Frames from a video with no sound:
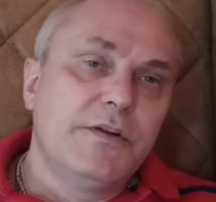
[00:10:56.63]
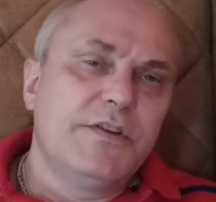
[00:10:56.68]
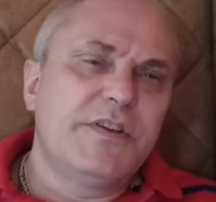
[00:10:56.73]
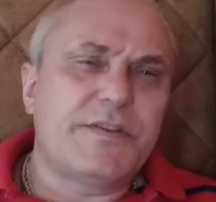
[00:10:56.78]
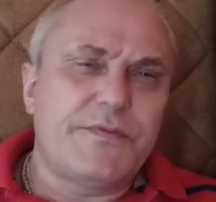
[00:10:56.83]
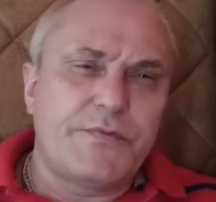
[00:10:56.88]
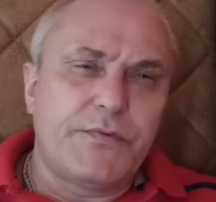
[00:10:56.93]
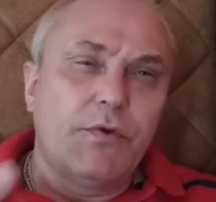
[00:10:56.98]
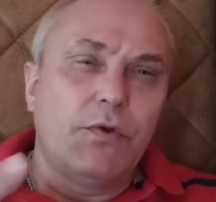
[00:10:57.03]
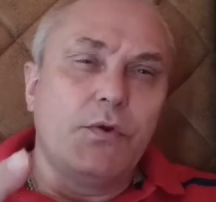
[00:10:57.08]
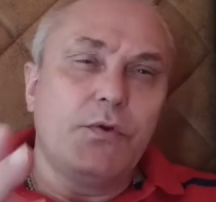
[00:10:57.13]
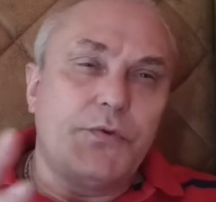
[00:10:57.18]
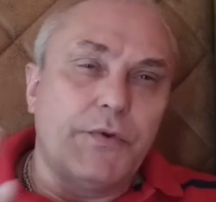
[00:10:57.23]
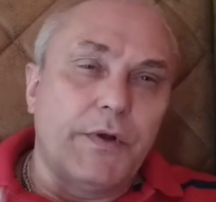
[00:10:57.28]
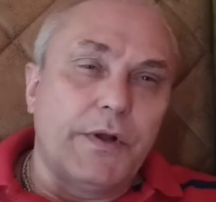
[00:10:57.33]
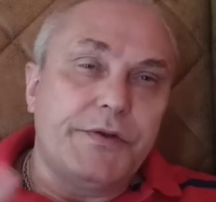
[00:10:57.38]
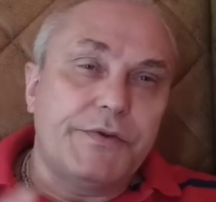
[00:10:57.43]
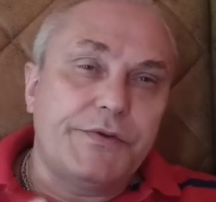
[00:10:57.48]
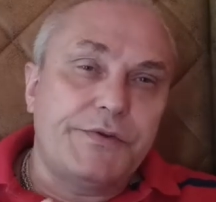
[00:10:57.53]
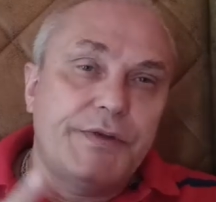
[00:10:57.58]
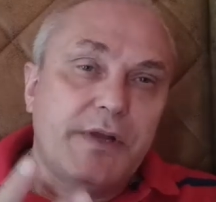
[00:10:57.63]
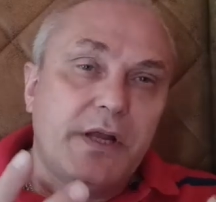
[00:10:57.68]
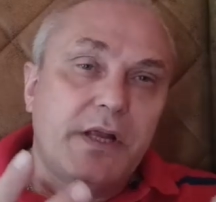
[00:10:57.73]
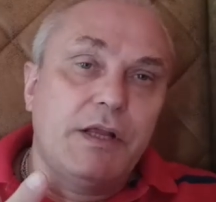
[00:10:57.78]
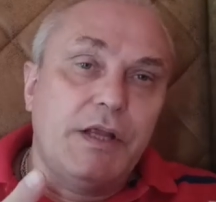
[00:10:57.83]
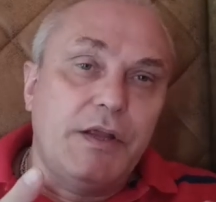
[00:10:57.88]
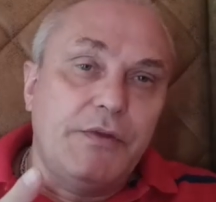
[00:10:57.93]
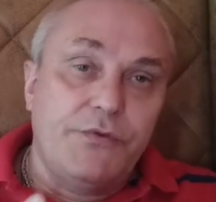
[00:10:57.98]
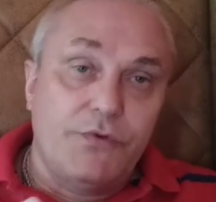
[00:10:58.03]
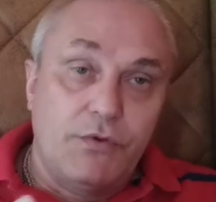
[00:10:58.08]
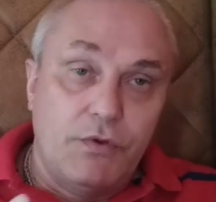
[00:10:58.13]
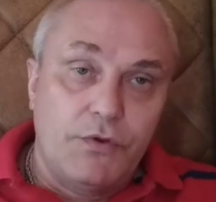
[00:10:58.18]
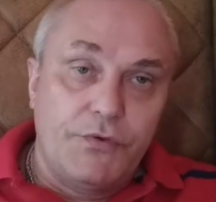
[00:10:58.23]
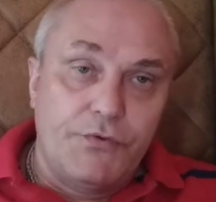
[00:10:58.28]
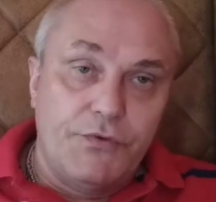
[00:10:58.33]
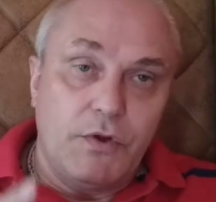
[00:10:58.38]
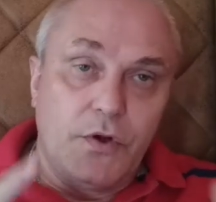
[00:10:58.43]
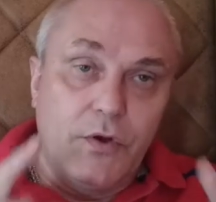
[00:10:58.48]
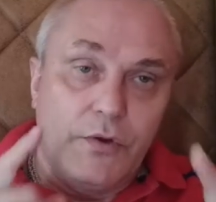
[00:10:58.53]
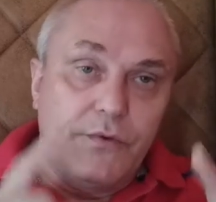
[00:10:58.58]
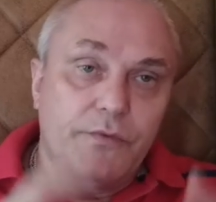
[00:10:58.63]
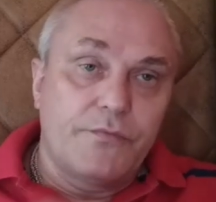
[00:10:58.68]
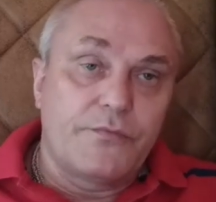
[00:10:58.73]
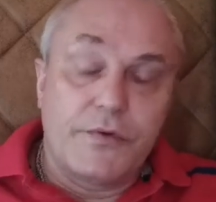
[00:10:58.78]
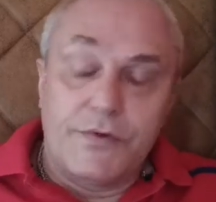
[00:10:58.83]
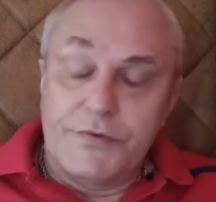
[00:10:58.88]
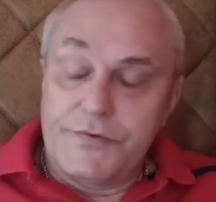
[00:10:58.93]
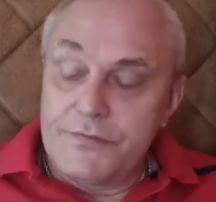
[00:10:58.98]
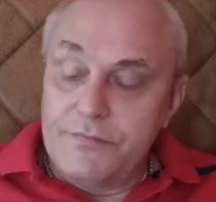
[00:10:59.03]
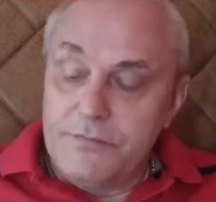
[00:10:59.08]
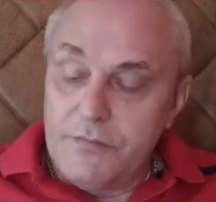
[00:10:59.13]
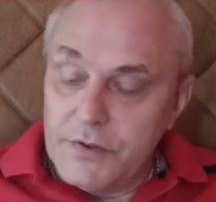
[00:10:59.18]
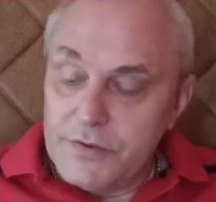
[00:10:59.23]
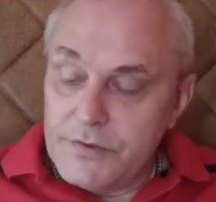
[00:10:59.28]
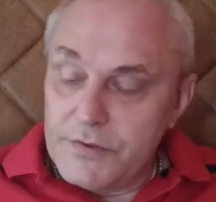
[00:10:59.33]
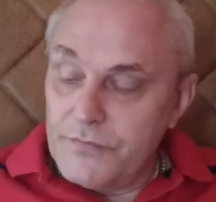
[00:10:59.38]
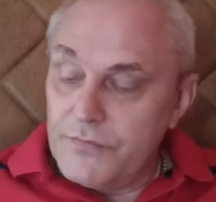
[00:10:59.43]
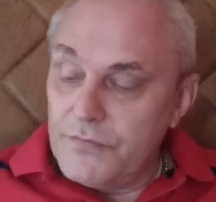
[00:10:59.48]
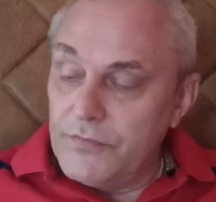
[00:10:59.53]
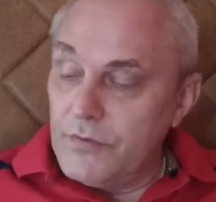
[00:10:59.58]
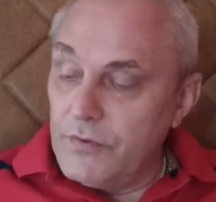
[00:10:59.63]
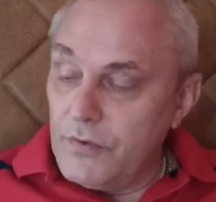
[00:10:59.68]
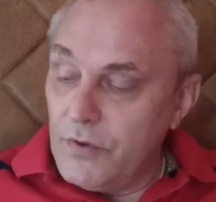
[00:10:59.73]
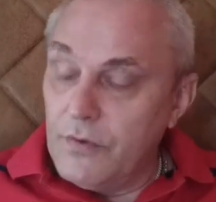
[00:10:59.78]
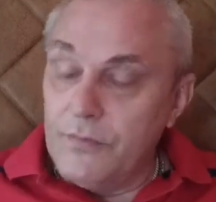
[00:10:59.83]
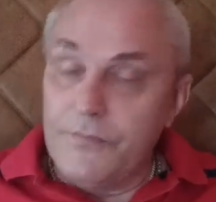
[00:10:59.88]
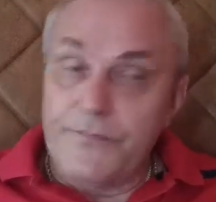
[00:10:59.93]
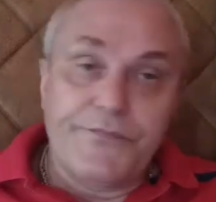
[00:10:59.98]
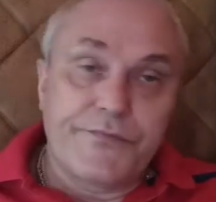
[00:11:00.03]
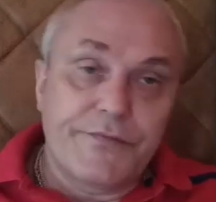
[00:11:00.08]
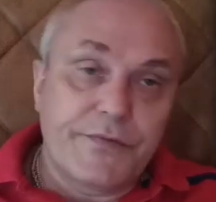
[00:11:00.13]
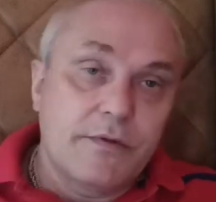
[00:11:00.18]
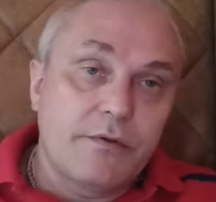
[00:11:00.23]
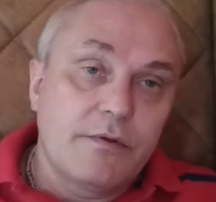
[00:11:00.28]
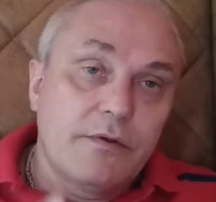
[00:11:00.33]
Just for you to understand, if you don't know, of course, most of you know,